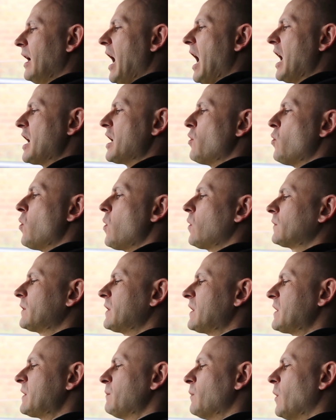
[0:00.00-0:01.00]
I awoke
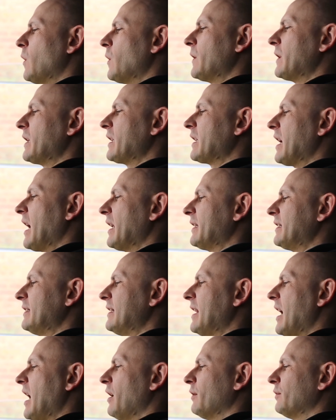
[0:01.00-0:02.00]
this morning at
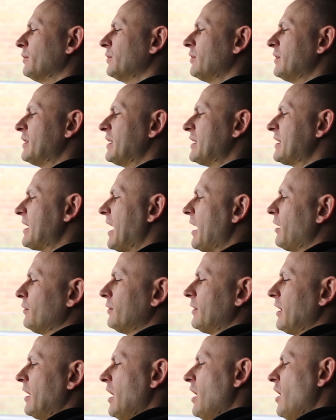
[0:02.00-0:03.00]
dawn to the
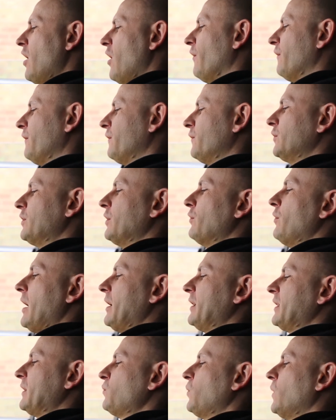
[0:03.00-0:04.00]
sound of the
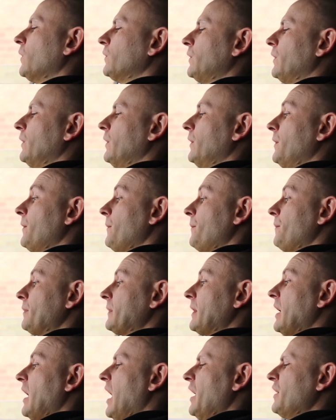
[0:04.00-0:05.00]
running water.
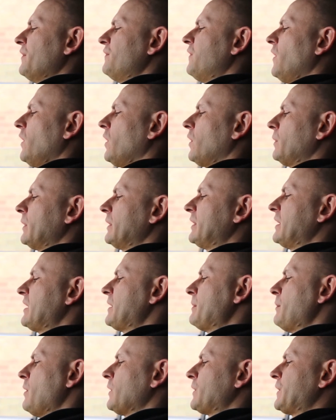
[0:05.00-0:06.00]
I followed the
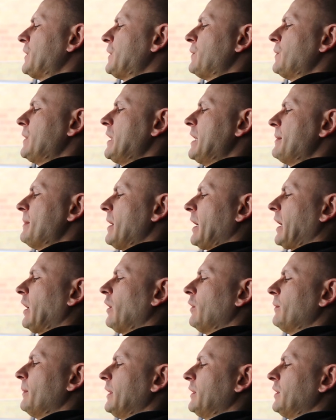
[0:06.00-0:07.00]
small stream a
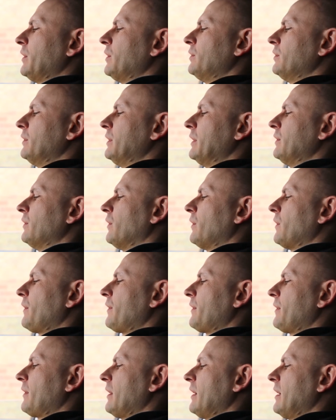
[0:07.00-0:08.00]
kilometer to the
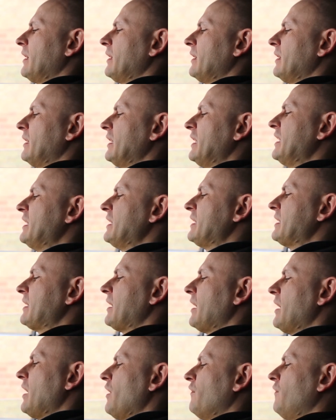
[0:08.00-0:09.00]

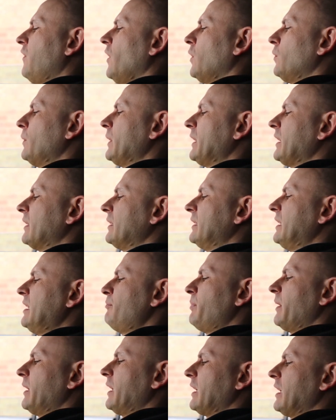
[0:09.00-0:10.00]
northeast, following a
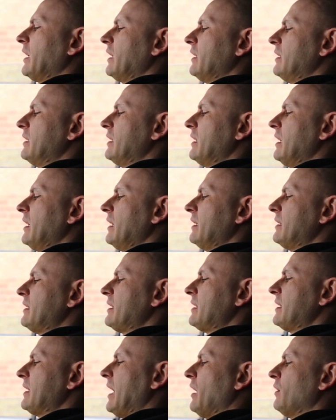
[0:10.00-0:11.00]
deepening in its
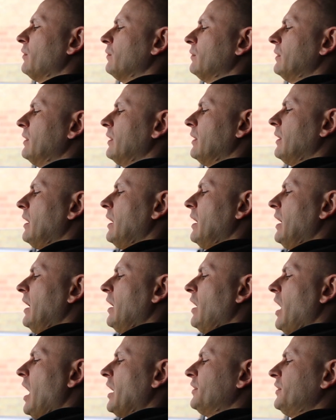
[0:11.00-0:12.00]
sound,
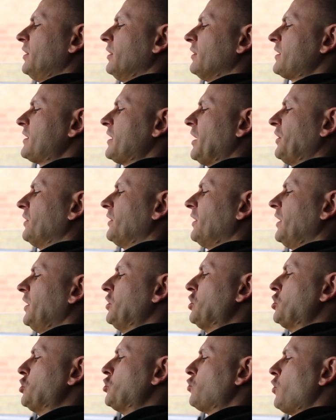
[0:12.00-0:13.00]
until suddenly
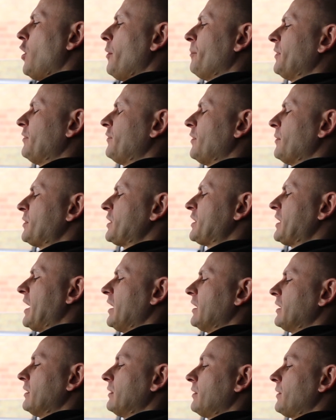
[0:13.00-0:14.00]
it dropped from
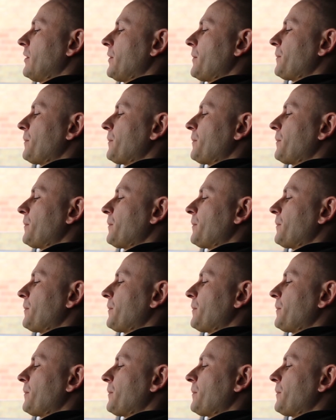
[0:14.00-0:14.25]
sight.